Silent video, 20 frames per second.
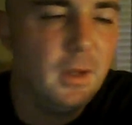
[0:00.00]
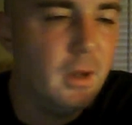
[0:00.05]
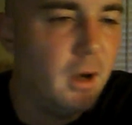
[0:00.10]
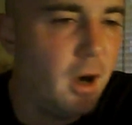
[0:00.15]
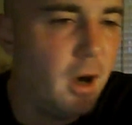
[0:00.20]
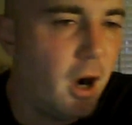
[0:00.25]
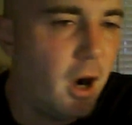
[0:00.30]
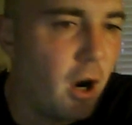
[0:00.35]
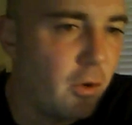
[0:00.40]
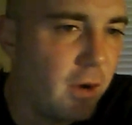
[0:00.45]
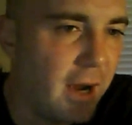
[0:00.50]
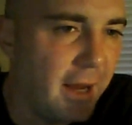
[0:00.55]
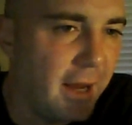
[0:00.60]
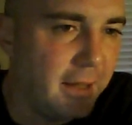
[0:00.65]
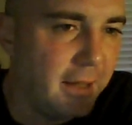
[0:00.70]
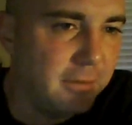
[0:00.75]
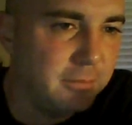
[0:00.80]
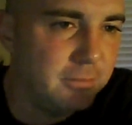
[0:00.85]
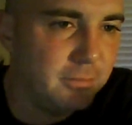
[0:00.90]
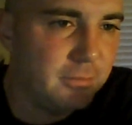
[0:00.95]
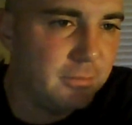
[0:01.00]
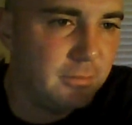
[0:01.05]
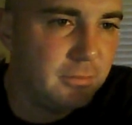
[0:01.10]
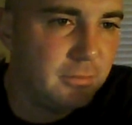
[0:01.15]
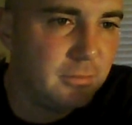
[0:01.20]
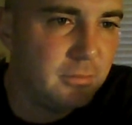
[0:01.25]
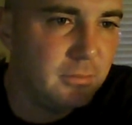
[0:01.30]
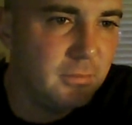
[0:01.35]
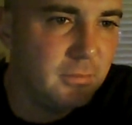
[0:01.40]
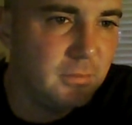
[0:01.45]
All right.
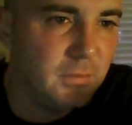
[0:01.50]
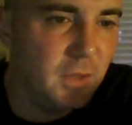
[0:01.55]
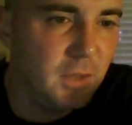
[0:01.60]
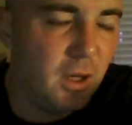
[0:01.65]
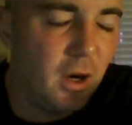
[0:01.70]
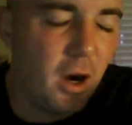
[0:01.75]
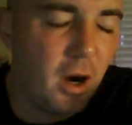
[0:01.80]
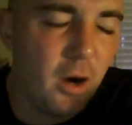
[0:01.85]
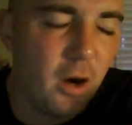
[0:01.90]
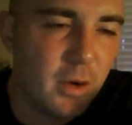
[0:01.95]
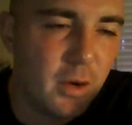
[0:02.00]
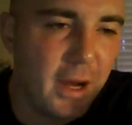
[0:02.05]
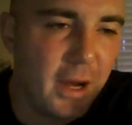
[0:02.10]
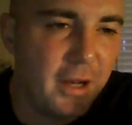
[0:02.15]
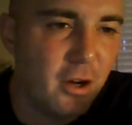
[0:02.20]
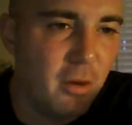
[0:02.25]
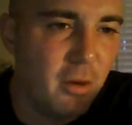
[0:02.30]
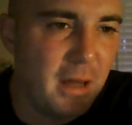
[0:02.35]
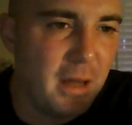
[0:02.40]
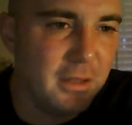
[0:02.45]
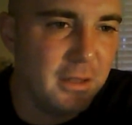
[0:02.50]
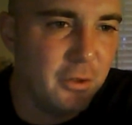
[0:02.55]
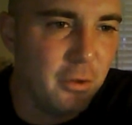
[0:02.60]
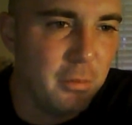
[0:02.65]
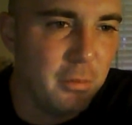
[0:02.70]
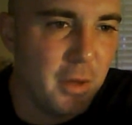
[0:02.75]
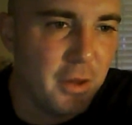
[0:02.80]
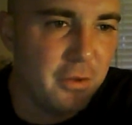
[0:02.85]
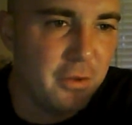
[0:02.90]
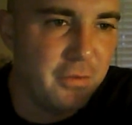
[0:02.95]
All right, all my little
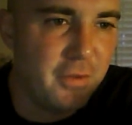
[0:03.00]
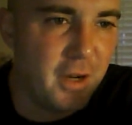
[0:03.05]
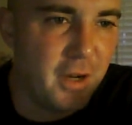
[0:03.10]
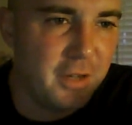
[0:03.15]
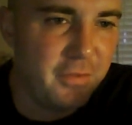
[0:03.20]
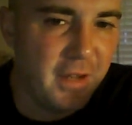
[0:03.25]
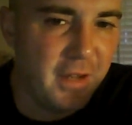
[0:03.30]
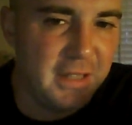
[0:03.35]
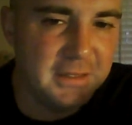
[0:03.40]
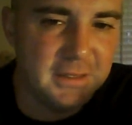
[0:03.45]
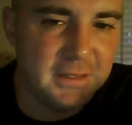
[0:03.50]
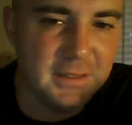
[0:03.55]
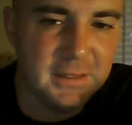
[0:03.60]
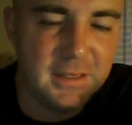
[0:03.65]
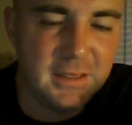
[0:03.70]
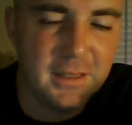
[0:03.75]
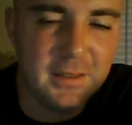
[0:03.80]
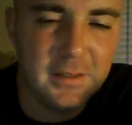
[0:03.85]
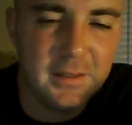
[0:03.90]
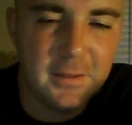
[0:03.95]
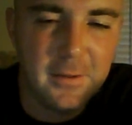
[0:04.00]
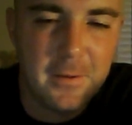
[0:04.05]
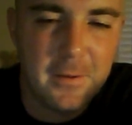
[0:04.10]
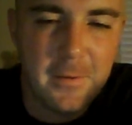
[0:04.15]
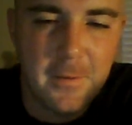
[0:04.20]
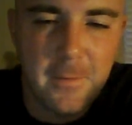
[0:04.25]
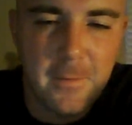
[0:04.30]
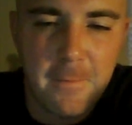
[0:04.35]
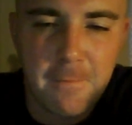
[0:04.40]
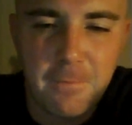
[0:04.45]
motherfuck faces.
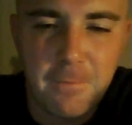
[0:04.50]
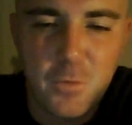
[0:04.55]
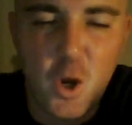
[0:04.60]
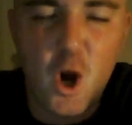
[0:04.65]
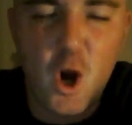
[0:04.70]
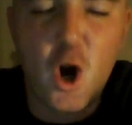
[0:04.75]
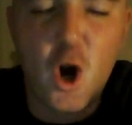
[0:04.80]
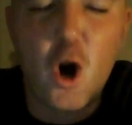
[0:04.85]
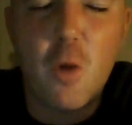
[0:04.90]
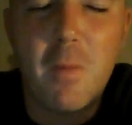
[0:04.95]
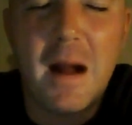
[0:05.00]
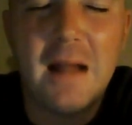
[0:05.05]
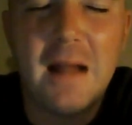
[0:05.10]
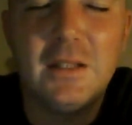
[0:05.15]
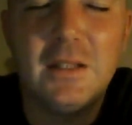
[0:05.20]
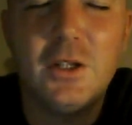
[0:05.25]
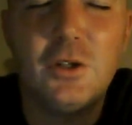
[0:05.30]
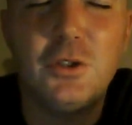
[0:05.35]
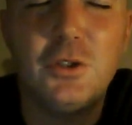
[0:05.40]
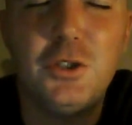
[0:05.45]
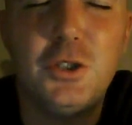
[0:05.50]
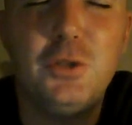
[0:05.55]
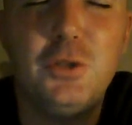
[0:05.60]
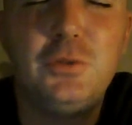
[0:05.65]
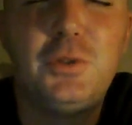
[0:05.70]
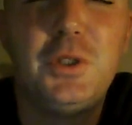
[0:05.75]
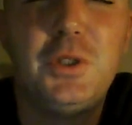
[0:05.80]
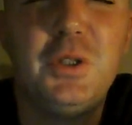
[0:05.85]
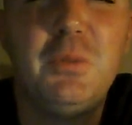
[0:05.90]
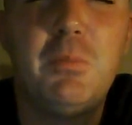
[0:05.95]
All my little
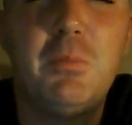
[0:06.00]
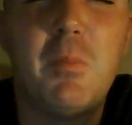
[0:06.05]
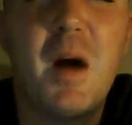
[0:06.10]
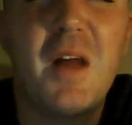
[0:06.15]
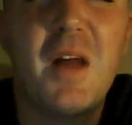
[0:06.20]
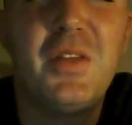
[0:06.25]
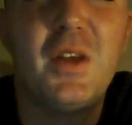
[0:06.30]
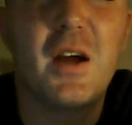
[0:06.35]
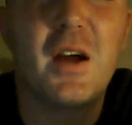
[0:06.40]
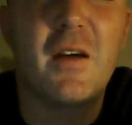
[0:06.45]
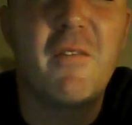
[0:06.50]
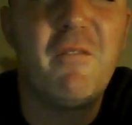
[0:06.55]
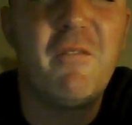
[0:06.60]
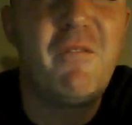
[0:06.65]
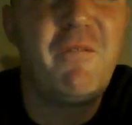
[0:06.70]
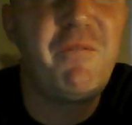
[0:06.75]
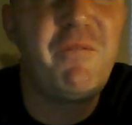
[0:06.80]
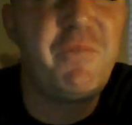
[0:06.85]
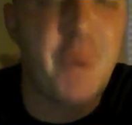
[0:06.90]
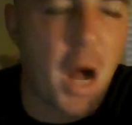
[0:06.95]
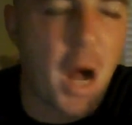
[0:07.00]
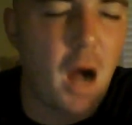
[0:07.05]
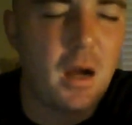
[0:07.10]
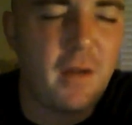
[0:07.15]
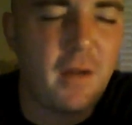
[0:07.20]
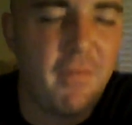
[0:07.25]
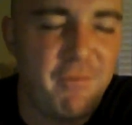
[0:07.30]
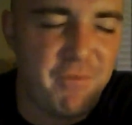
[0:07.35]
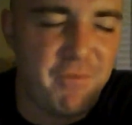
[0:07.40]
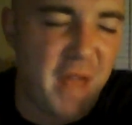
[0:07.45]
YouTube motherfuck
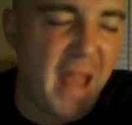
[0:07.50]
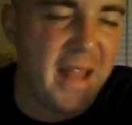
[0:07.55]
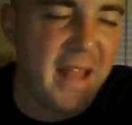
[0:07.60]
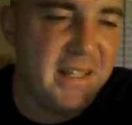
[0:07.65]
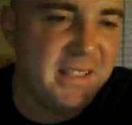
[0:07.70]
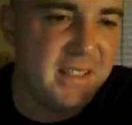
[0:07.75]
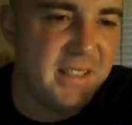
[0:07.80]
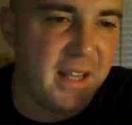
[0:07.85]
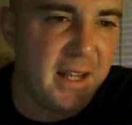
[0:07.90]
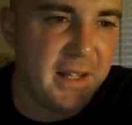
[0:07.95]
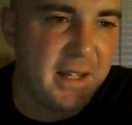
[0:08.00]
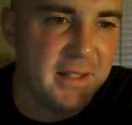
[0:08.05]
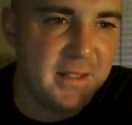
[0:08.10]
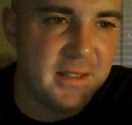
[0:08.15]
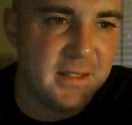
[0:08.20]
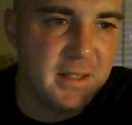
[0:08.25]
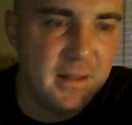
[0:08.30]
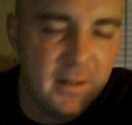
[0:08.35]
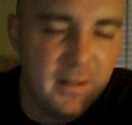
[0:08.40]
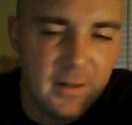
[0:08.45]
faces.